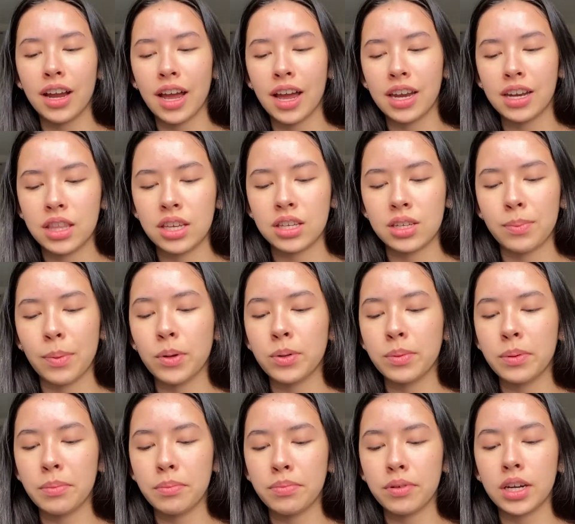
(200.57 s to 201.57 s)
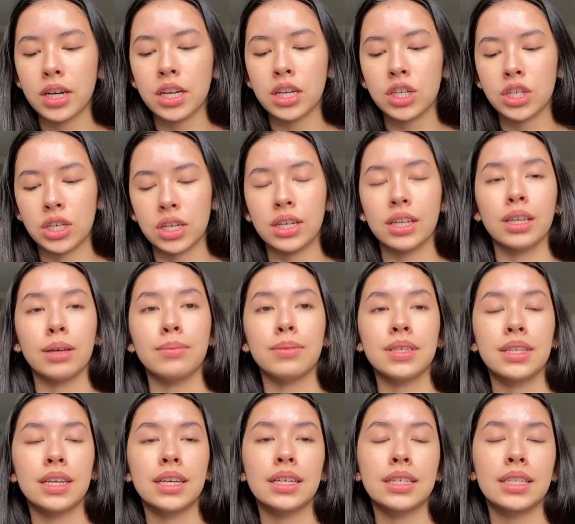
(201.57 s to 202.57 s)
And they're supposed to be pretty sheer
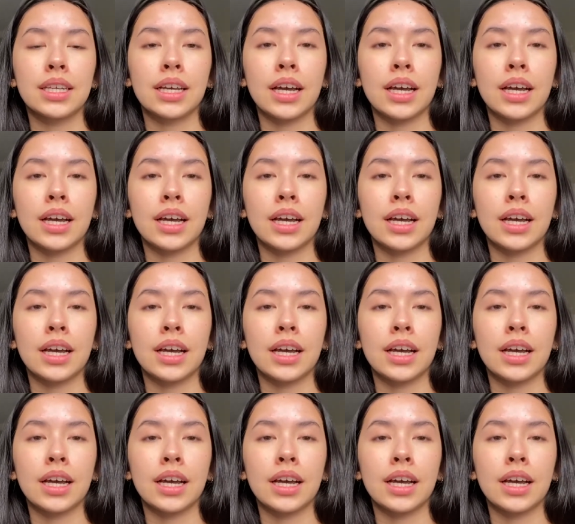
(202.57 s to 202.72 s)
lipsticks.